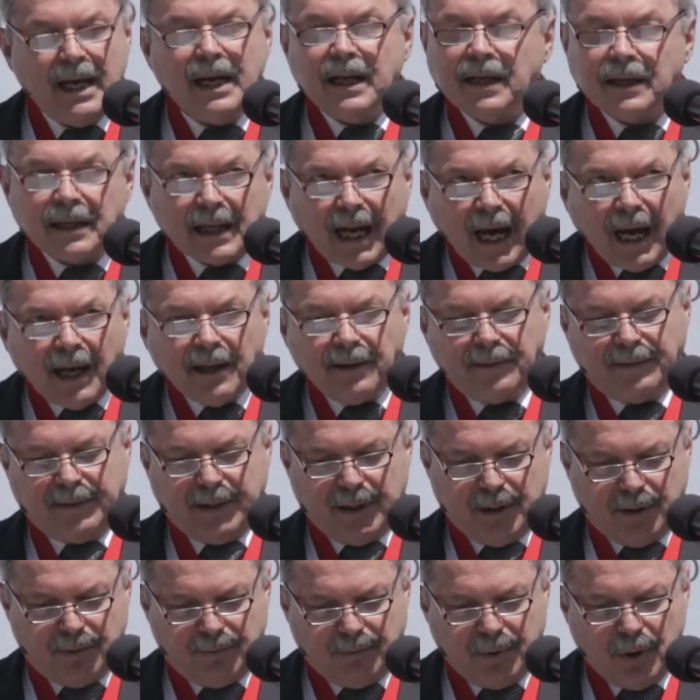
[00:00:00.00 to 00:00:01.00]
neither
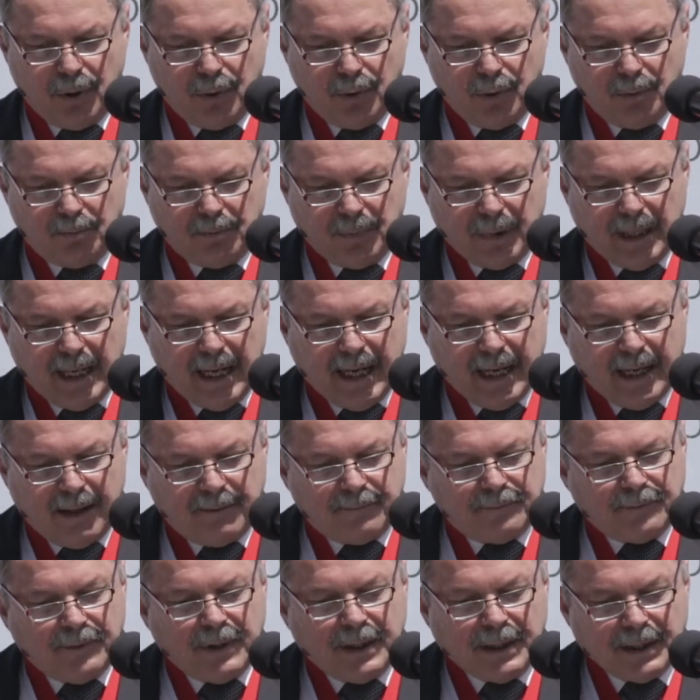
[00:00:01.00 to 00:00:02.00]
of whom
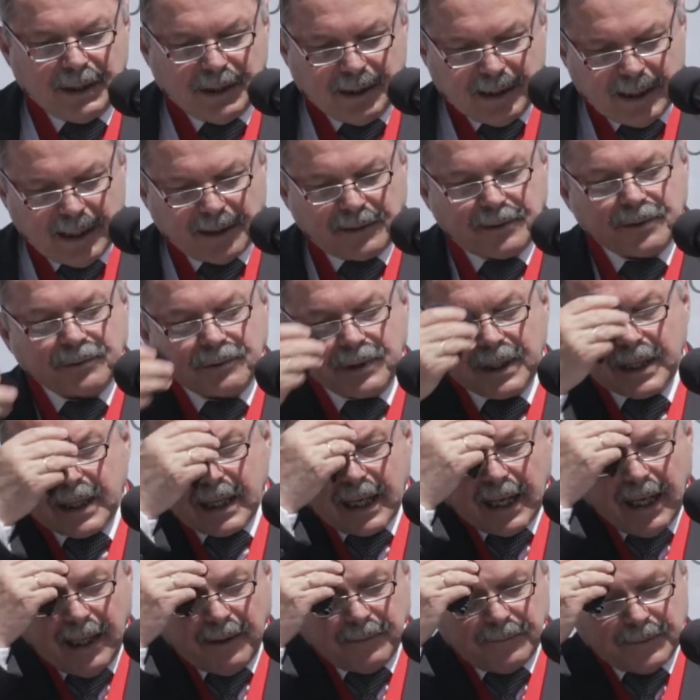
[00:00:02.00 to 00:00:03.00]
have yet
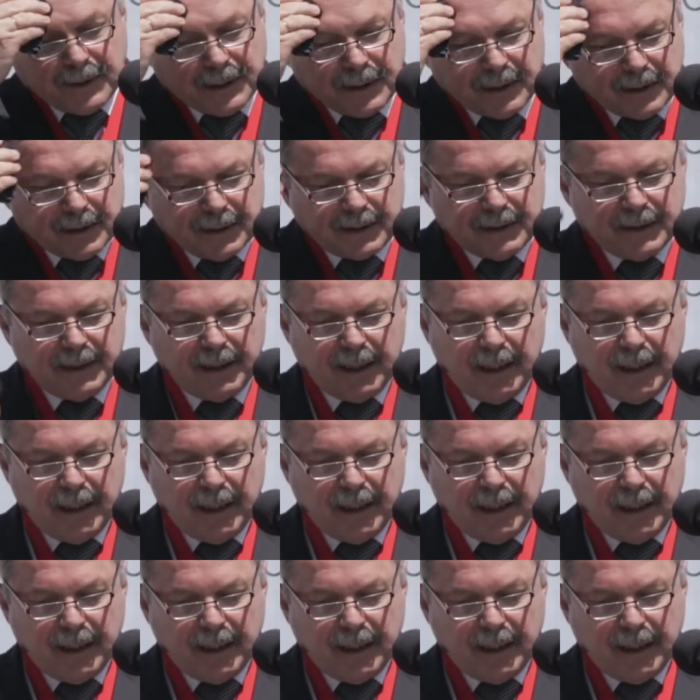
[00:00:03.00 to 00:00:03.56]
recovered